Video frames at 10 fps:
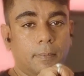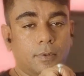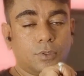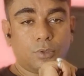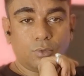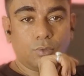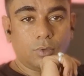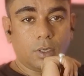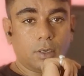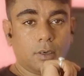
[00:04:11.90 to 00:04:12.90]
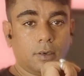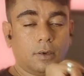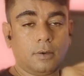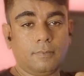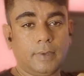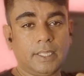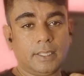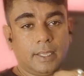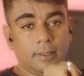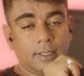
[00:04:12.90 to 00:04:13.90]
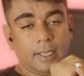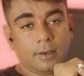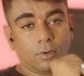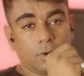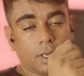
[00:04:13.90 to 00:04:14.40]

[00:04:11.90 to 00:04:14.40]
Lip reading: through whether they are